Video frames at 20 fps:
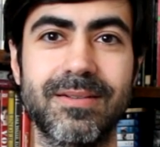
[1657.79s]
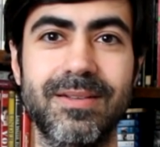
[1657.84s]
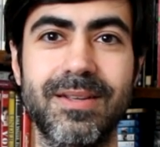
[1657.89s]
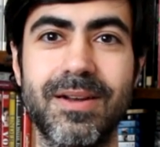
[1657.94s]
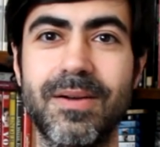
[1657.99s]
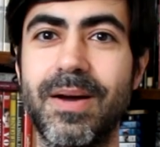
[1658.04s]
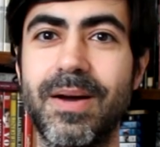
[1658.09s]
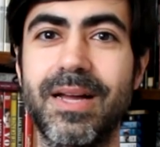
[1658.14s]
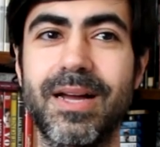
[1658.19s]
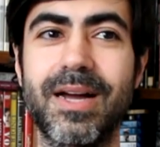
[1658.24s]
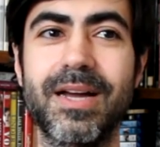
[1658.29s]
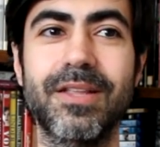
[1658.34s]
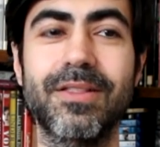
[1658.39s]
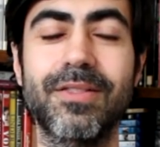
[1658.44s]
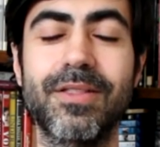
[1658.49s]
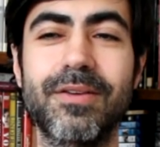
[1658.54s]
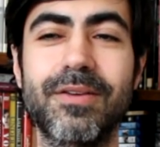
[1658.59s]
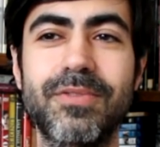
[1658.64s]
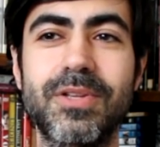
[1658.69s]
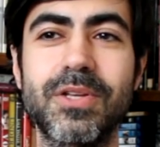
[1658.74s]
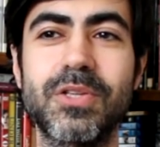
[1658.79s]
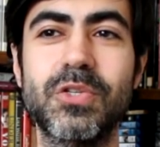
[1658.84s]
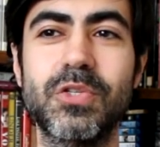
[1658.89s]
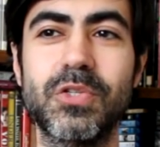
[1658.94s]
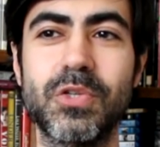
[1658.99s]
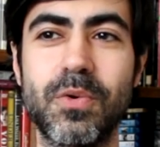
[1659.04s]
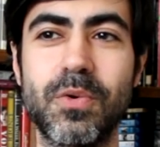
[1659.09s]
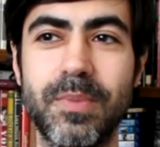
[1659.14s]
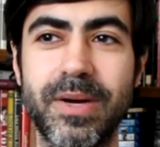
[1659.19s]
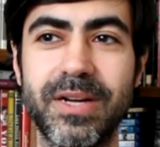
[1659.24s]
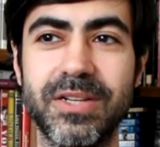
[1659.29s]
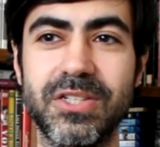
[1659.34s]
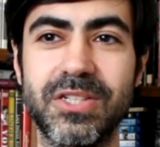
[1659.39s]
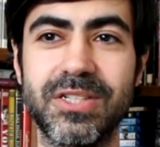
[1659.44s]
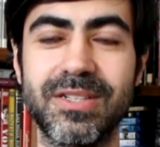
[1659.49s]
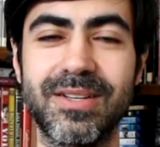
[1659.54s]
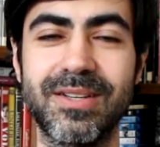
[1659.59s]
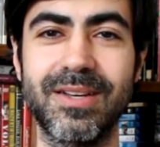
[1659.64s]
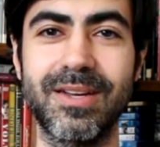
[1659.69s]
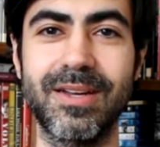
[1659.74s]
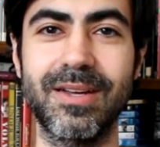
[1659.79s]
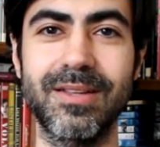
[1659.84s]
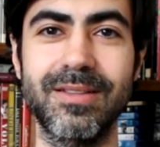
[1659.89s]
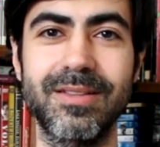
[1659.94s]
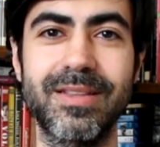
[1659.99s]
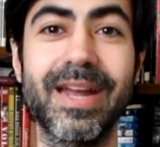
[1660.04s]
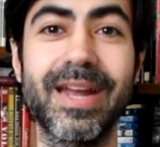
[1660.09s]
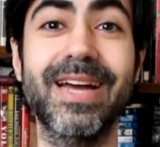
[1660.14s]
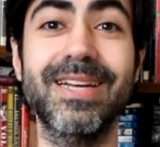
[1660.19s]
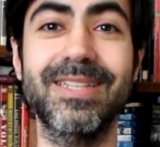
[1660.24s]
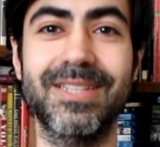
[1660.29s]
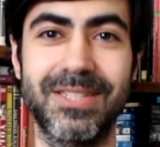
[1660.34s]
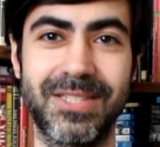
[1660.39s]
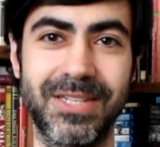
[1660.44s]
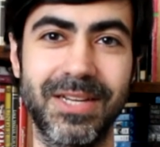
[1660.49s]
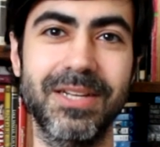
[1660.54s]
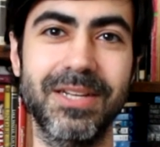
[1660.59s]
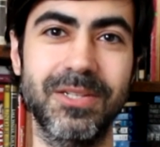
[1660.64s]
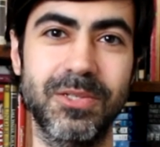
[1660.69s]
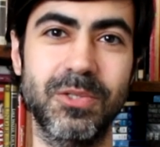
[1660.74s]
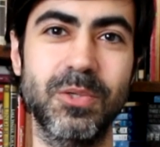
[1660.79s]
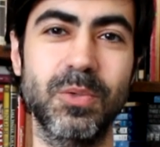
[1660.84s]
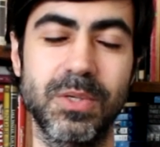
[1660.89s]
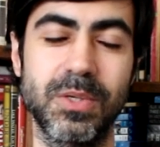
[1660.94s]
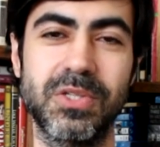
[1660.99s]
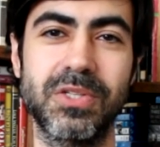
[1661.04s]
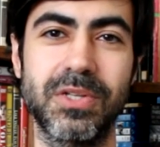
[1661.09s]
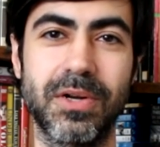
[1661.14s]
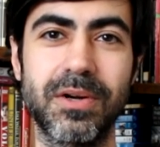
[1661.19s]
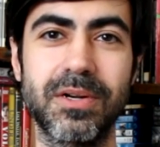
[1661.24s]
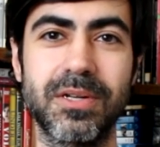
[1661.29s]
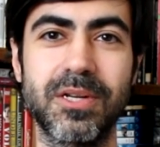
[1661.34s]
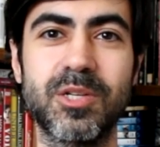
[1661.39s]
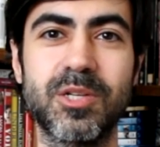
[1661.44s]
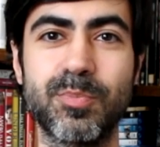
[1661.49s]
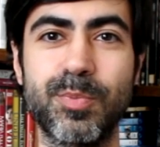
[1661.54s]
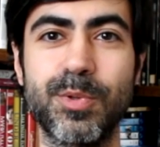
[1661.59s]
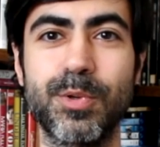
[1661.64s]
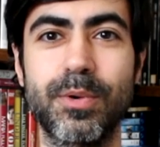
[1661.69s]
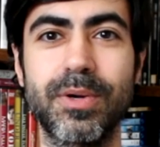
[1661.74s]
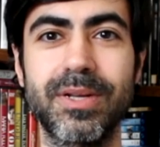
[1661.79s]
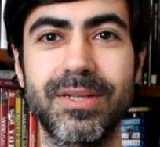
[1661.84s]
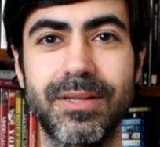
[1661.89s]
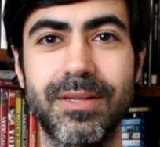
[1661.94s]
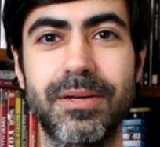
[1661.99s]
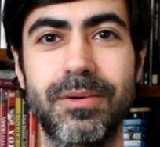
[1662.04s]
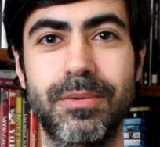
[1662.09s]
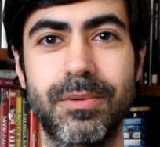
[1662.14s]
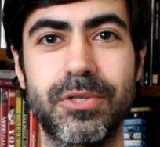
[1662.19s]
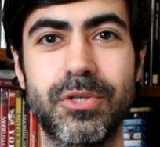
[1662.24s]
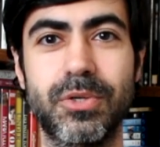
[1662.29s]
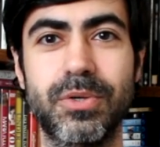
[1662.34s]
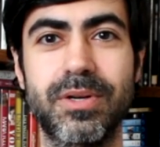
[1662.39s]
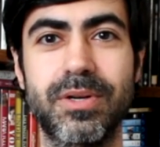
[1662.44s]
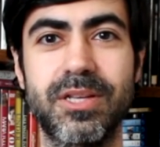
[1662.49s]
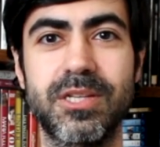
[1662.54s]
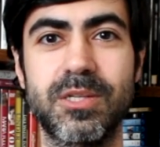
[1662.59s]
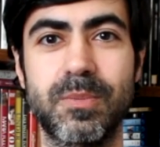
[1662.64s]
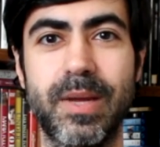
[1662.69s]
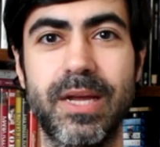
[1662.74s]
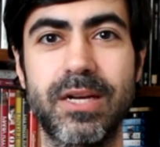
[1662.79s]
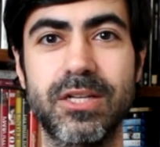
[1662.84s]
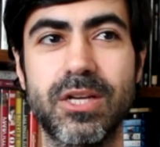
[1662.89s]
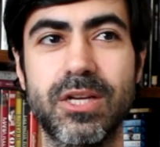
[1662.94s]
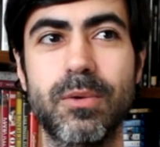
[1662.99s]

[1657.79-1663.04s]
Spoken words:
You know, I loved it so much that I decided to start exploring literature in Spanish.